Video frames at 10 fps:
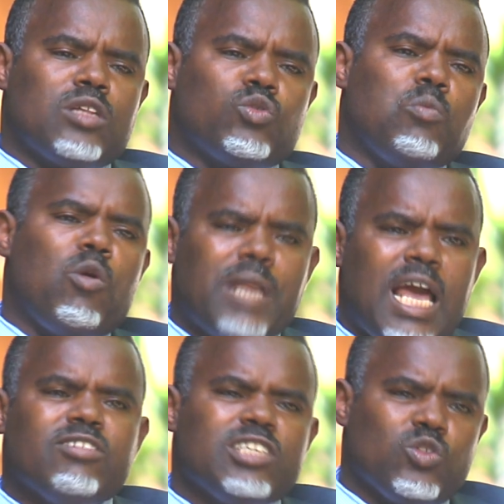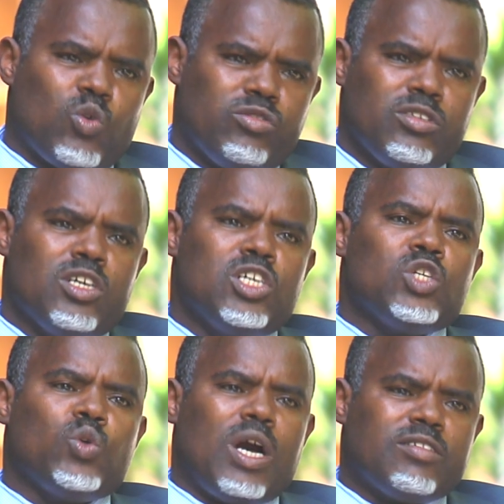mobilize resources
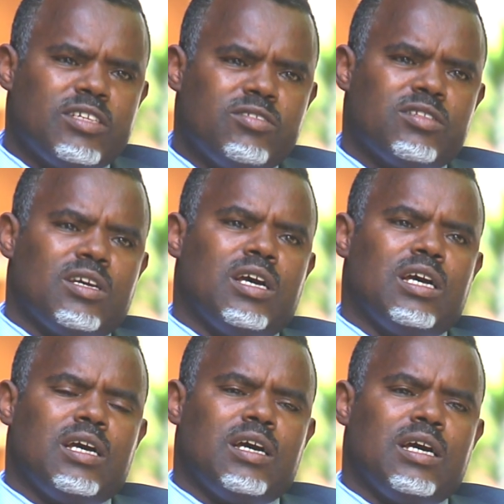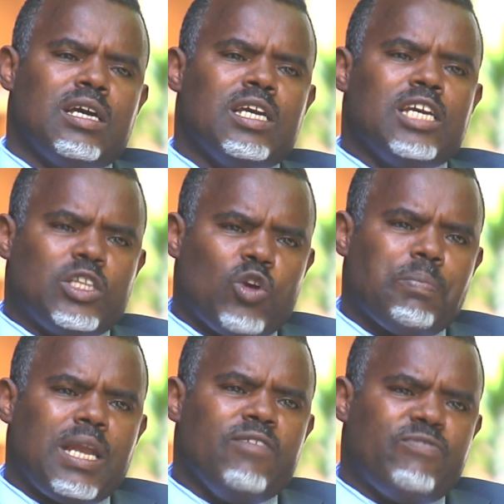to assist
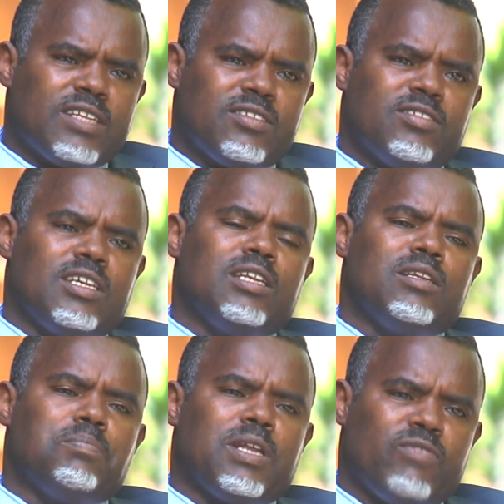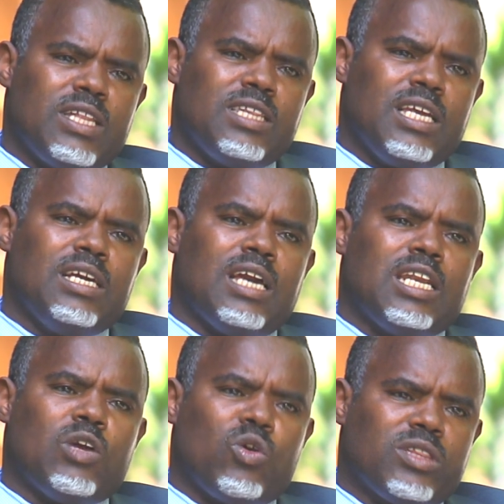Ethiopian efforts in preventing
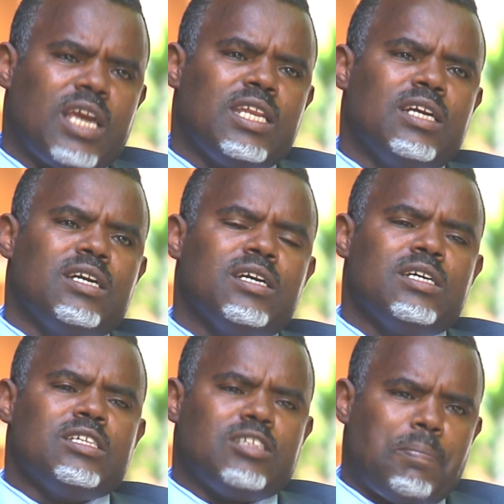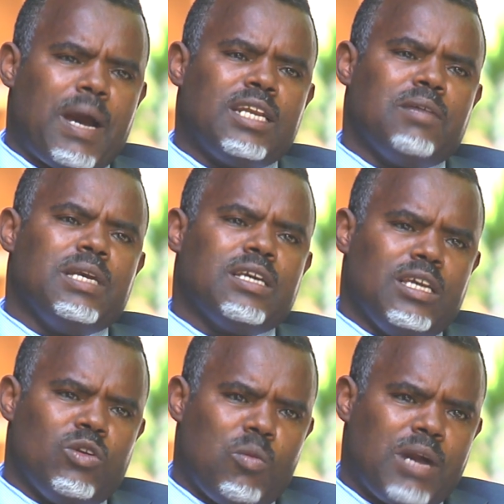and containing the pandemic
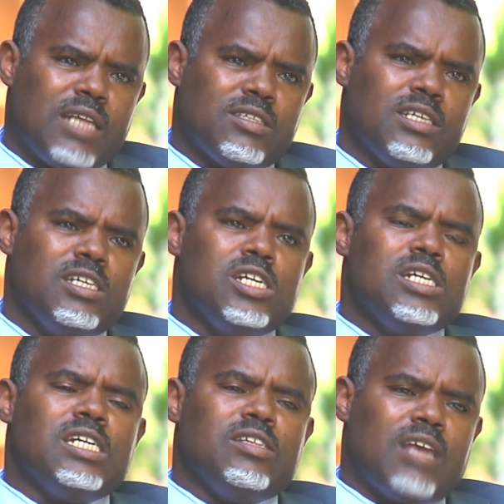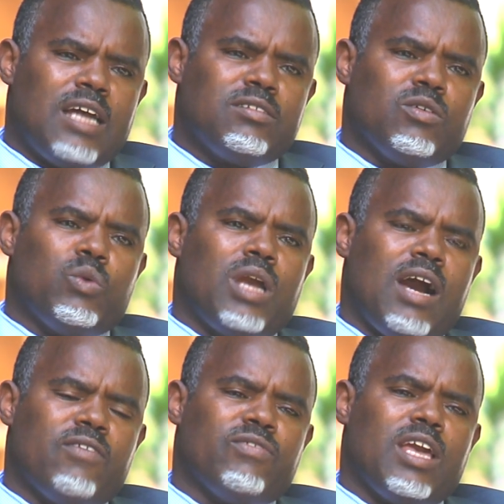in home country. In that, we
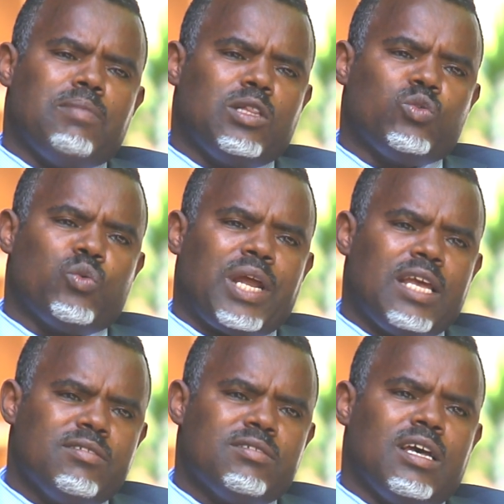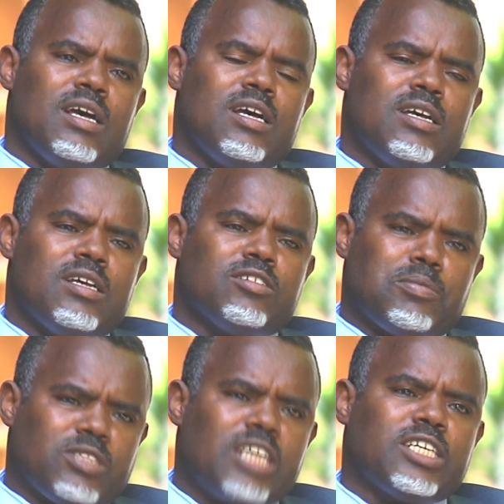have able to raise a
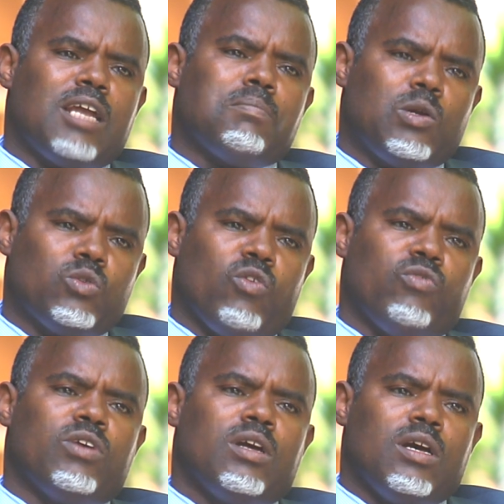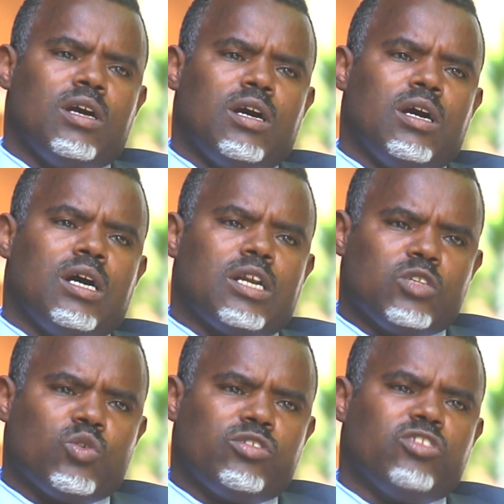substantial amount of
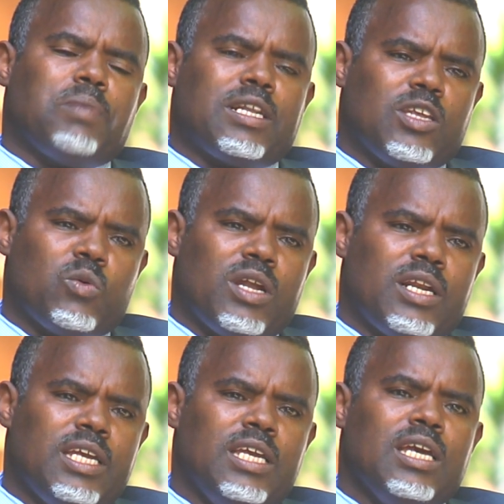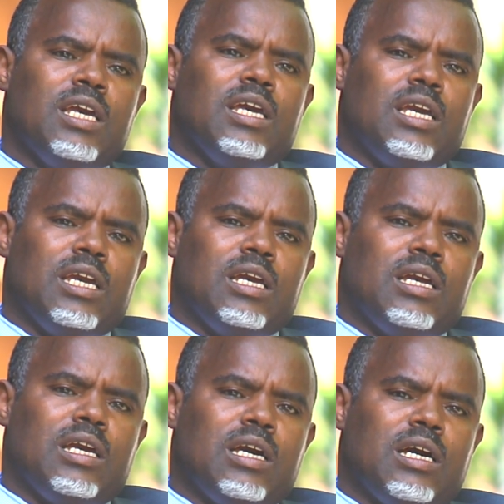resources, particularly
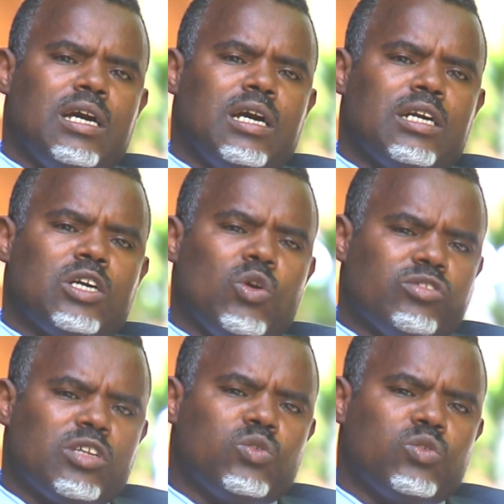closer